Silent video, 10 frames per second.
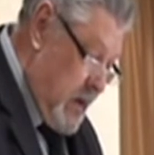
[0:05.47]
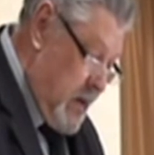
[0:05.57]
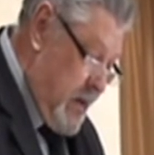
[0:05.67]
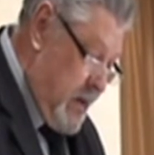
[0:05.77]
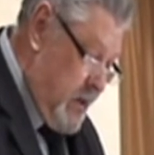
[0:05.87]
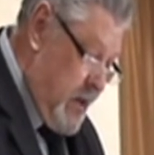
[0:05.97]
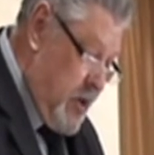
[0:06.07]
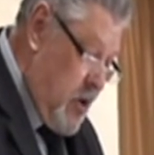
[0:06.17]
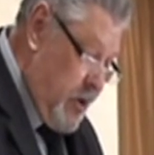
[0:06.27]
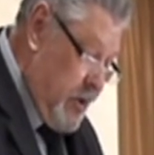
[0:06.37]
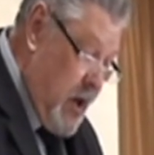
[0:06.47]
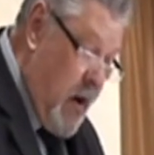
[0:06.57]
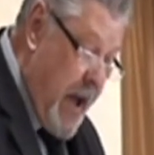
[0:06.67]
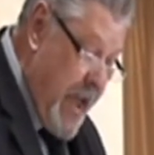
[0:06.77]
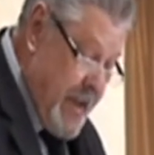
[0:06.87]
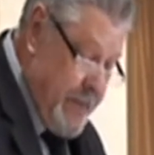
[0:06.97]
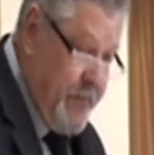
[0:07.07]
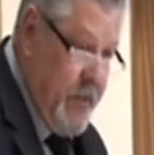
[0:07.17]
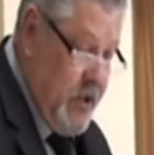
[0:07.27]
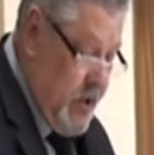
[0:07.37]
Lynn did not die
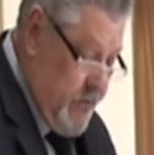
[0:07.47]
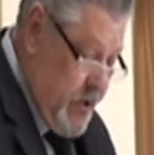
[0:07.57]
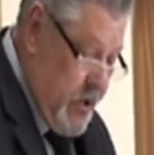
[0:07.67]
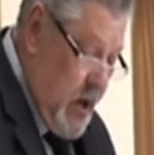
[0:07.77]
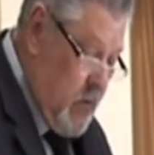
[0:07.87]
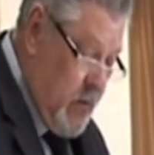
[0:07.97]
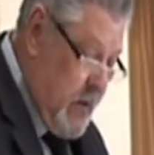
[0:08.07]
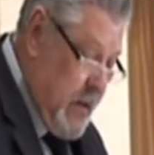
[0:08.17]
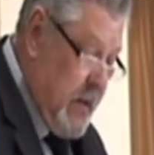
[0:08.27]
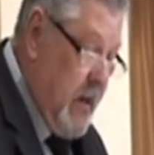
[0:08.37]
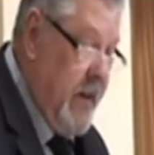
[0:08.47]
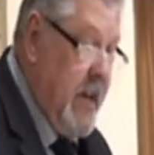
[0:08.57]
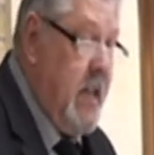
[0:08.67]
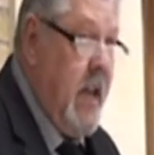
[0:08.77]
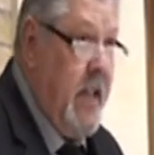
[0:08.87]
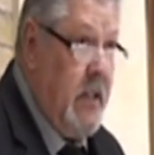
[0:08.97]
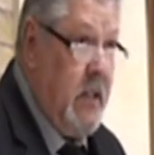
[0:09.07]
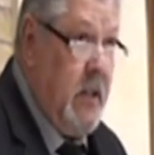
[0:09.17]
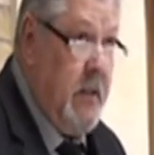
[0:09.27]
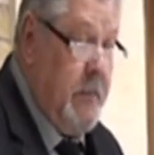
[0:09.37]
as a result of any
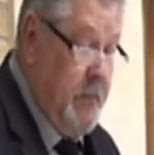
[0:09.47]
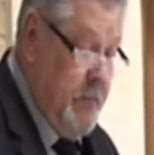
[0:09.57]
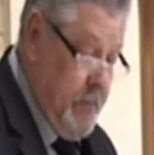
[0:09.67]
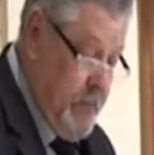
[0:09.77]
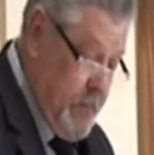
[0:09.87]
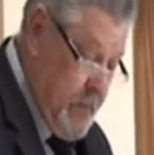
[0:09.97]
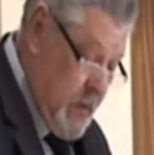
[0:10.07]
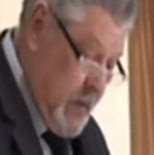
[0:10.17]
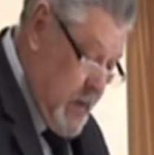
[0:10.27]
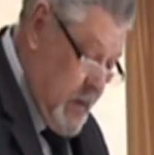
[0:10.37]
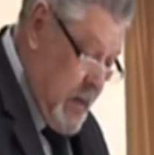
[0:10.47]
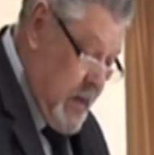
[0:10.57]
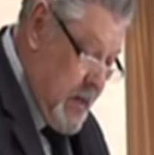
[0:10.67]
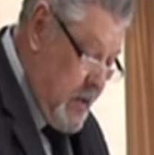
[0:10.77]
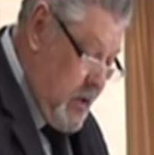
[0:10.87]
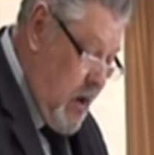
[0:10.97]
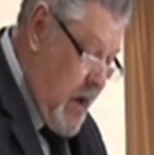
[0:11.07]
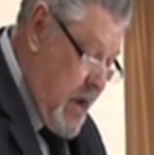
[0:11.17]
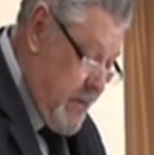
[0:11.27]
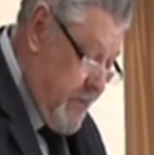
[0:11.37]
cancer. Lynn
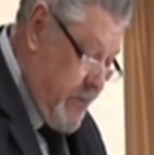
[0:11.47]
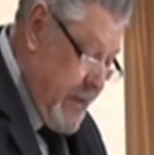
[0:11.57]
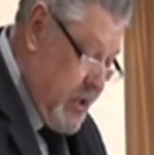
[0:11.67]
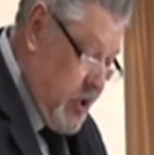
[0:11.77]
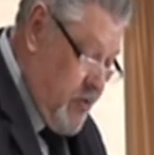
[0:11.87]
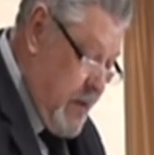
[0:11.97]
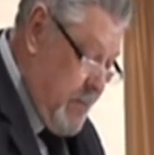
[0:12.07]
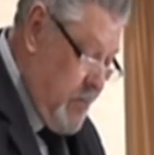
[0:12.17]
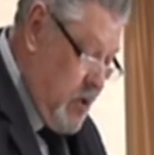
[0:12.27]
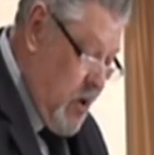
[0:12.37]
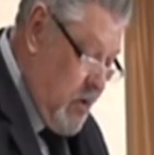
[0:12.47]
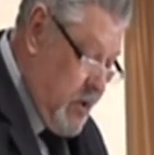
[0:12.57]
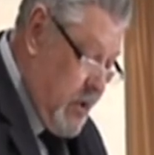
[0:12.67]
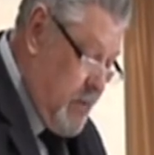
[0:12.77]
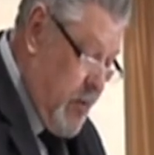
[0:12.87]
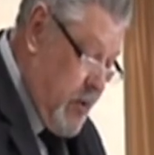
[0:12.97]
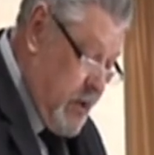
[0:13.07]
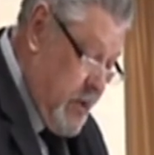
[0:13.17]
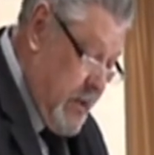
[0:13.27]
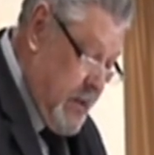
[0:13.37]
died from extreme toxin
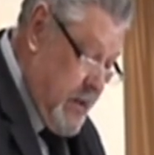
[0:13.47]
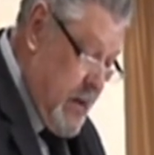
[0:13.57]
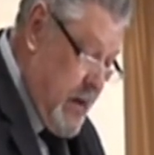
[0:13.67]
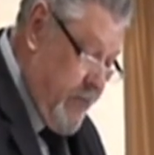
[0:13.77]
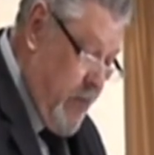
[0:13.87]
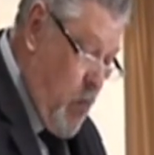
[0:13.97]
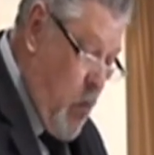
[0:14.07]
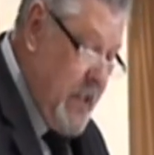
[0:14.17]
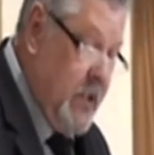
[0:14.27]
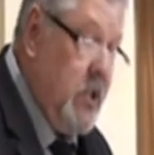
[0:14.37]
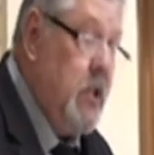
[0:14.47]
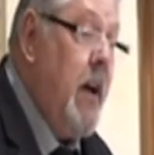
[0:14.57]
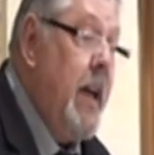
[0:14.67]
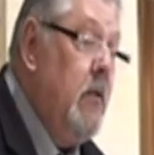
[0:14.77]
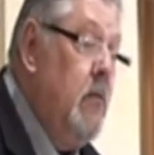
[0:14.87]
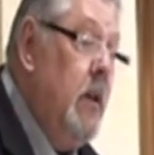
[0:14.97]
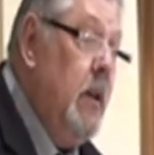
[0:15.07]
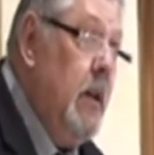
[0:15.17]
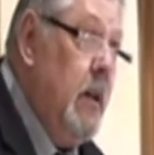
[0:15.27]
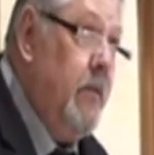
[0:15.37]
poisoning from one cycle
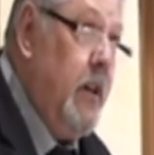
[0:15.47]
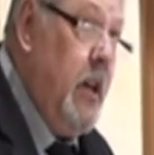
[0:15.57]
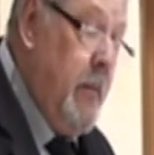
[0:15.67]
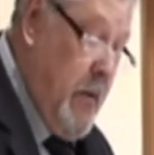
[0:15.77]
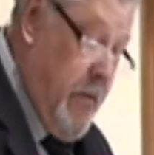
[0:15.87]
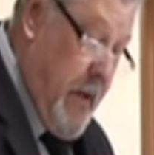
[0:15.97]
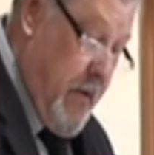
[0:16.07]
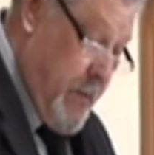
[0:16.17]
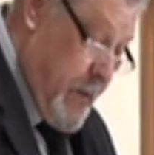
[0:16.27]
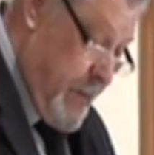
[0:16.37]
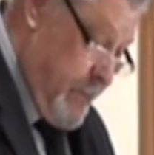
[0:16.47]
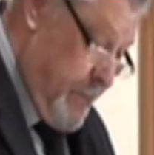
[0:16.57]
of chemotherapy.